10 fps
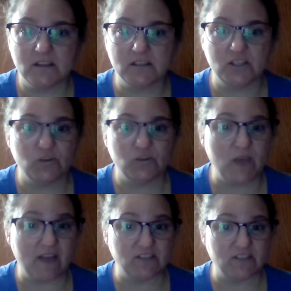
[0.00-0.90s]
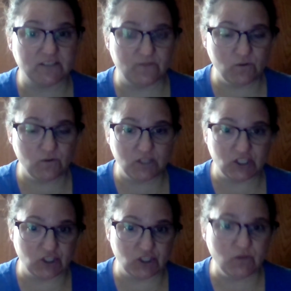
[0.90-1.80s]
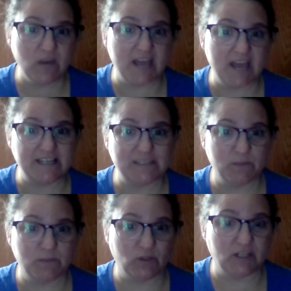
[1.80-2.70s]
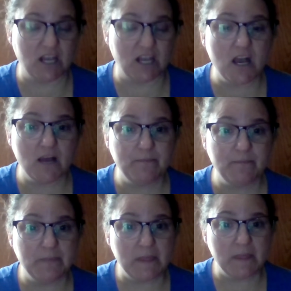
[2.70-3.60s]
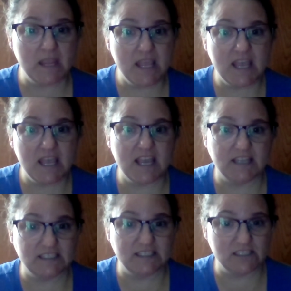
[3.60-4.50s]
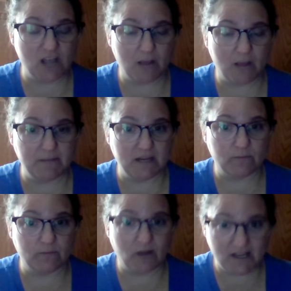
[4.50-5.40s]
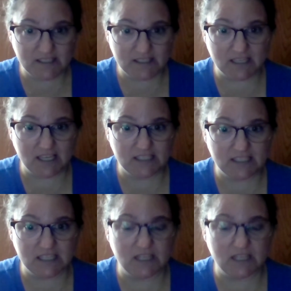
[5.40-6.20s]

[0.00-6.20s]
you have this food in you and it's building up and it's not being processed.